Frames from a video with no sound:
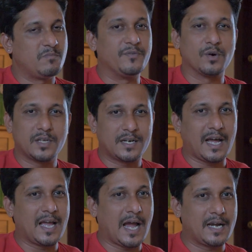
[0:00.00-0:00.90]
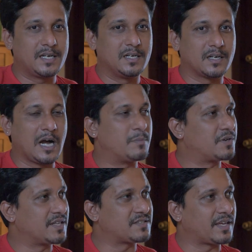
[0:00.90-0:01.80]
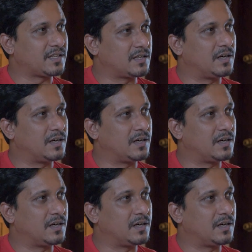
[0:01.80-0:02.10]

Before that, I had carbon racing